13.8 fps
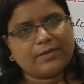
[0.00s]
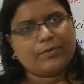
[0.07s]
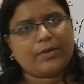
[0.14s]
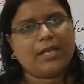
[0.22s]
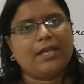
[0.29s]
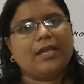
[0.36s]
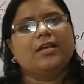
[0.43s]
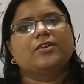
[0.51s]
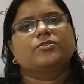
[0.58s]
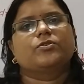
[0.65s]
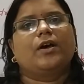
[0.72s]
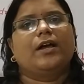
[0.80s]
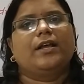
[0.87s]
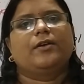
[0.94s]
Okay,
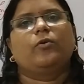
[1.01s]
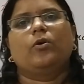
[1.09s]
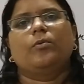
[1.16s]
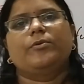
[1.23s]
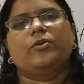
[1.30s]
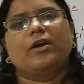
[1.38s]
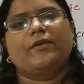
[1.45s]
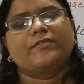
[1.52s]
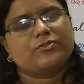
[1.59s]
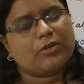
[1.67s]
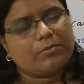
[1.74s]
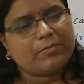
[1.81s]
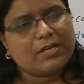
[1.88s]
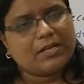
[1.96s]
so I hope you have
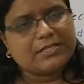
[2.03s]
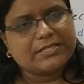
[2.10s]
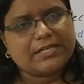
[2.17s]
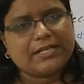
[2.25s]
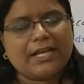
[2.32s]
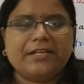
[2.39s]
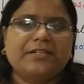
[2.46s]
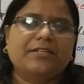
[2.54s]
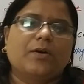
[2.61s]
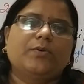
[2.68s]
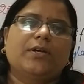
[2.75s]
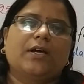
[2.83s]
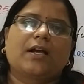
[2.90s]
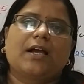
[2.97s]
enjoyed my lecture. Any
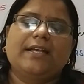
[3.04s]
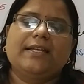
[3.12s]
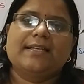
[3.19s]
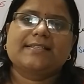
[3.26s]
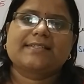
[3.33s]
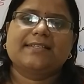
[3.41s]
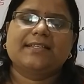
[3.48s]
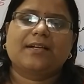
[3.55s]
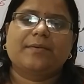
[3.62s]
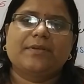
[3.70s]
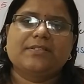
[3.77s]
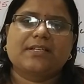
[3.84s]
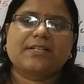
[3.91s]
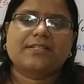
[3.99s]
doubt, kindly ask in the
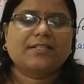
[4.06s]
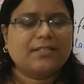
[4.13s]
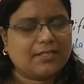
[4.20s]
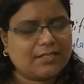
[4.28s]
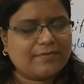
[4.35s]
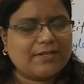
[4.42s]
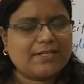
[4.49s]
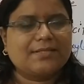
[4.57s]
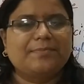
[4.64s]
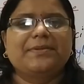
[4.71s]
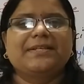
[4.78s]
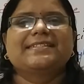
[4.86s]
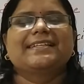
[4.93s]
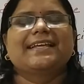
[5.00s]
comment section. Otherwise,
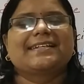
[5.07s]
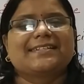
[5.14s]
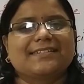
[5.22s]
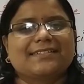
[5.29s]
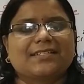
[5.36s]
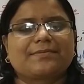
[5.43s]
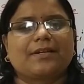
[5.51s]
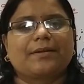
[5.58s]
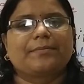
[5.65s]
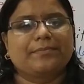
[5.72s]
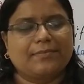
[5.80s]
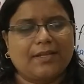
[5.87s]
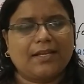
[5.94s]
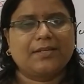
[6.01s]
please like, share and subscribe.
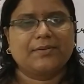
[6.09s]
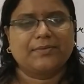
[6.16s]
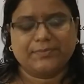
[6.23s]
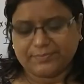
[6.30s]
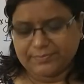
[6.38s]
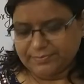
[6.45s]
Thank you.